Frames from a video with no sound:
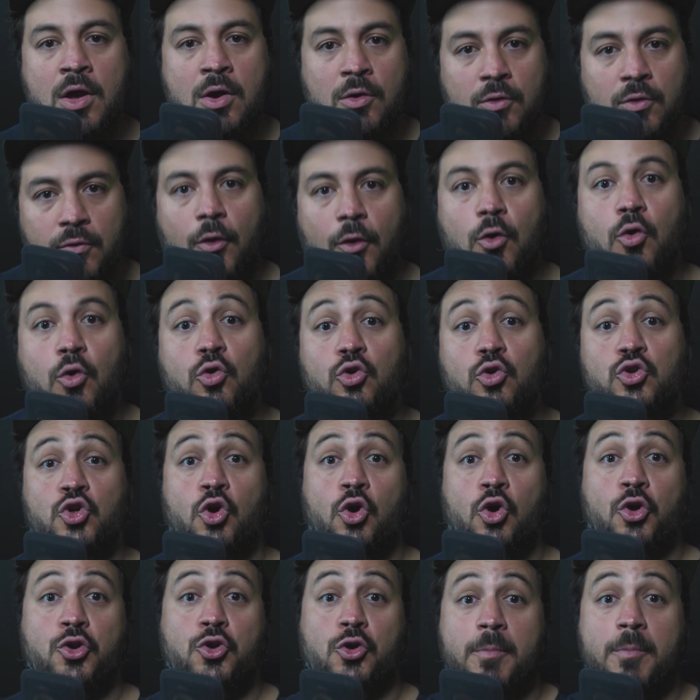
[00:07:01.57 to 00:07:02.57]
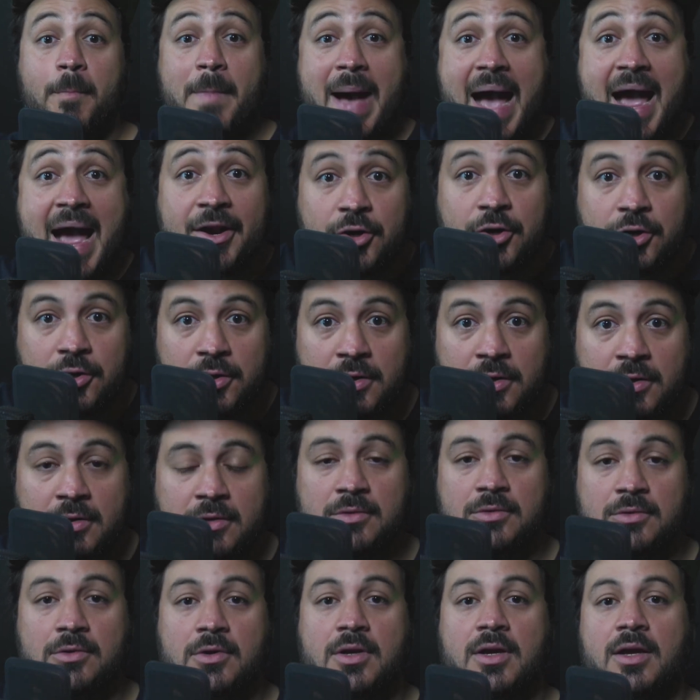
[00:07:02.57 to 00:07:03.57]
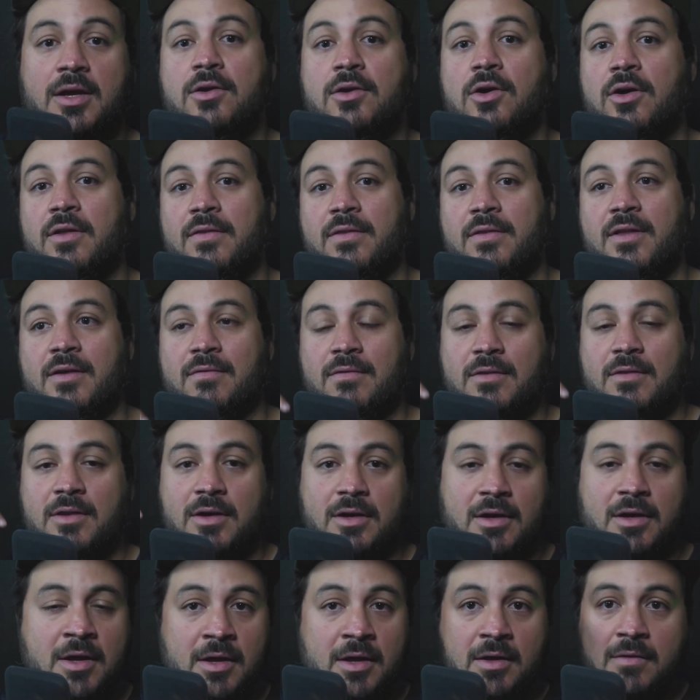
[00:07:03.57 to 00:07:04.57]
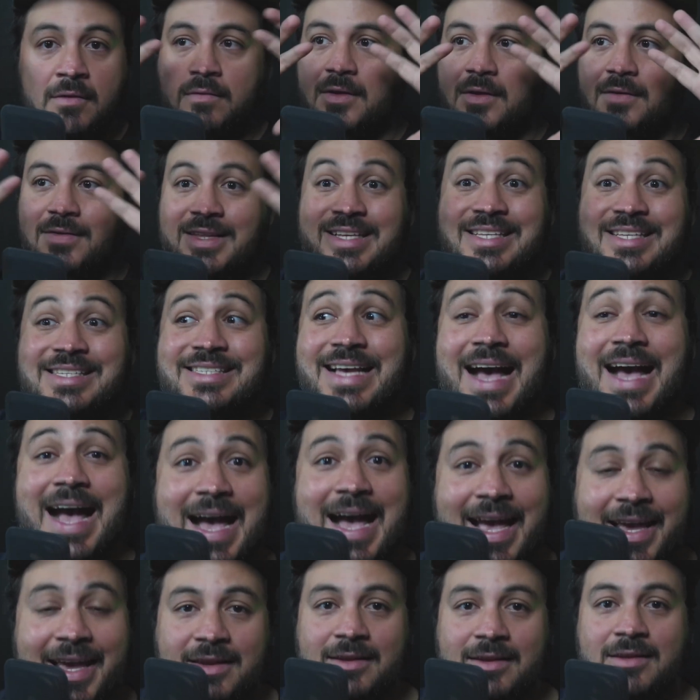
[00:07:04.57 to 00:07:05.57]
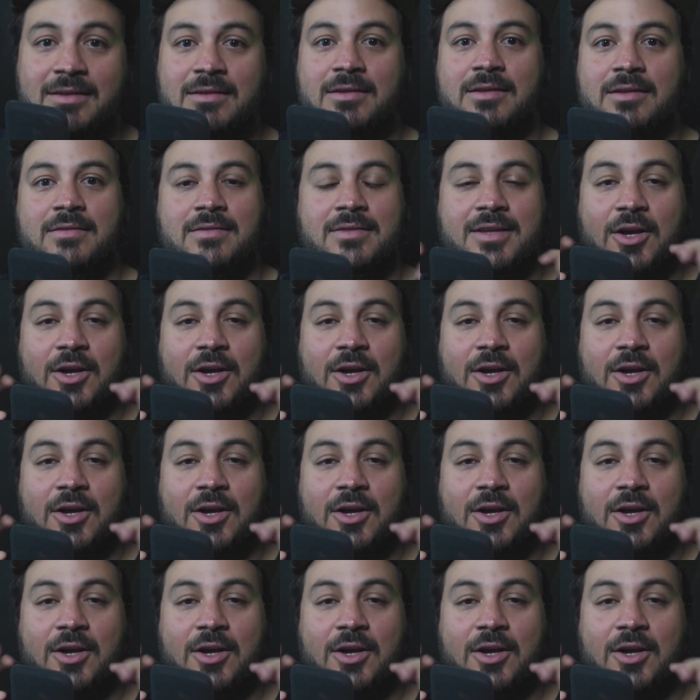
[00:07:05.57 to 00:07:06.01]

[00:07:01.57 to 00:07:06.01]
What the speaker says: Focus on your banner, okay? The design and the